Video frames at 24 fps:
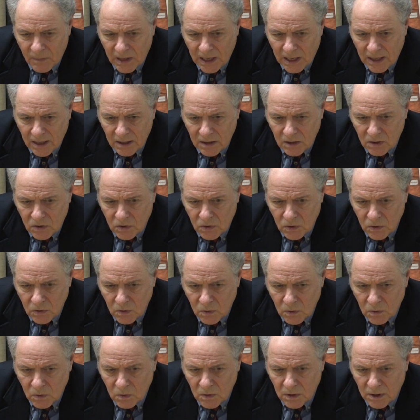and
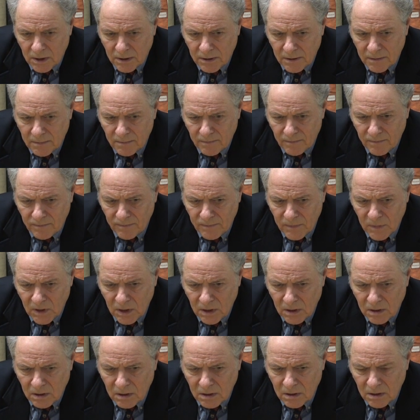to um,
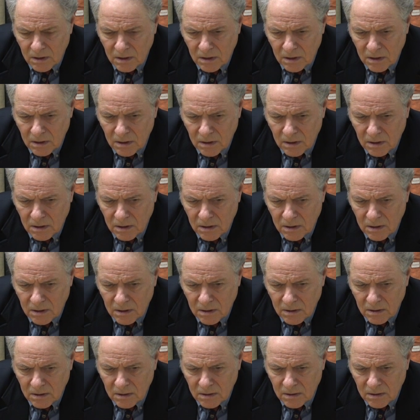uh, uh,
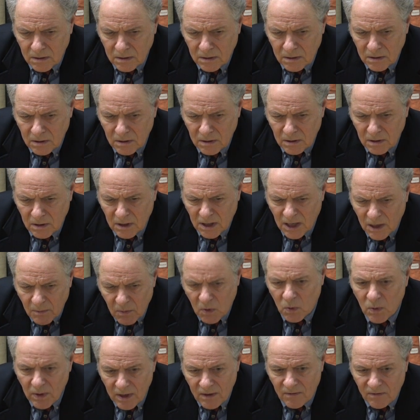come
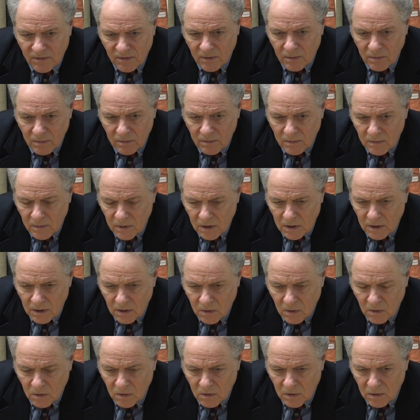away from, you
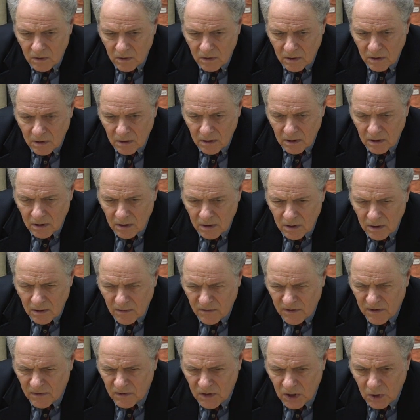know, a
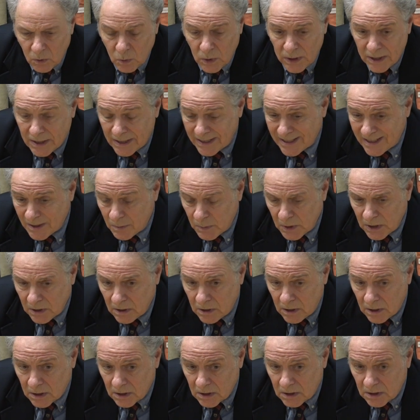15 week
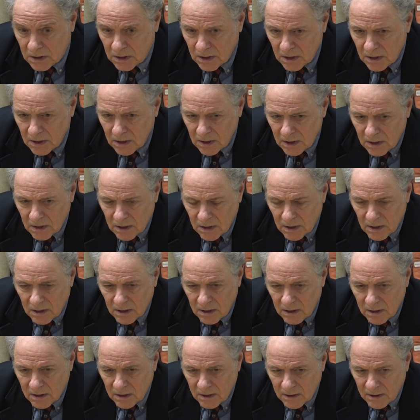experience
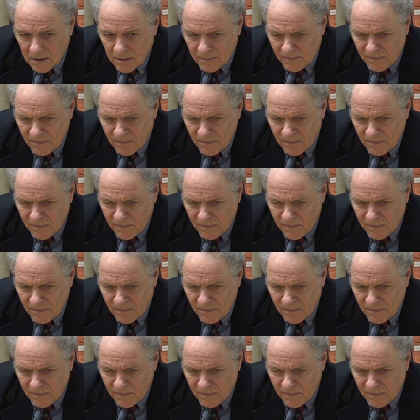uh,